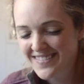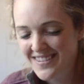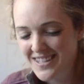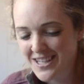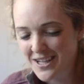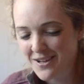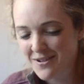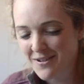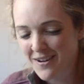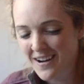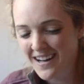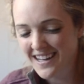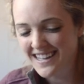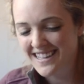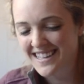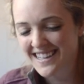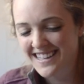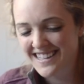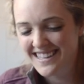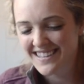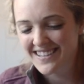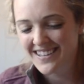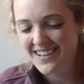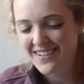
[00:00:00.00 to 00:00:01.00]
Do you want
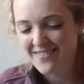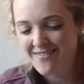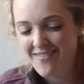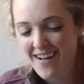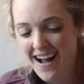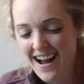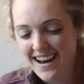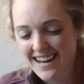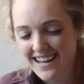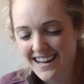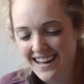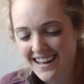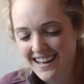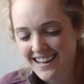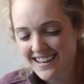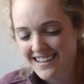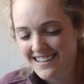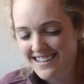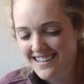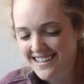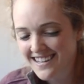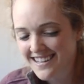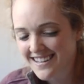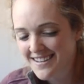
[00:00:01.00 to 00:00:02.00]
to find it
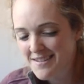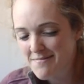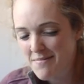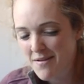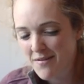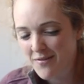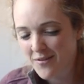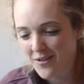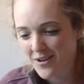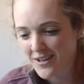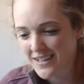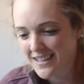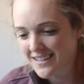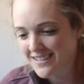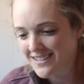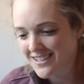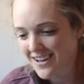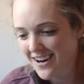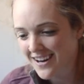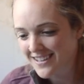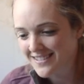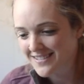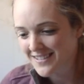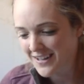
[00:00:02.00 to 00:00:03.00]
before you
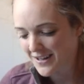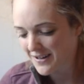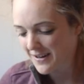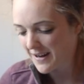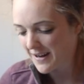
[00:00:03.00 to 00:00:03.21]
talk to?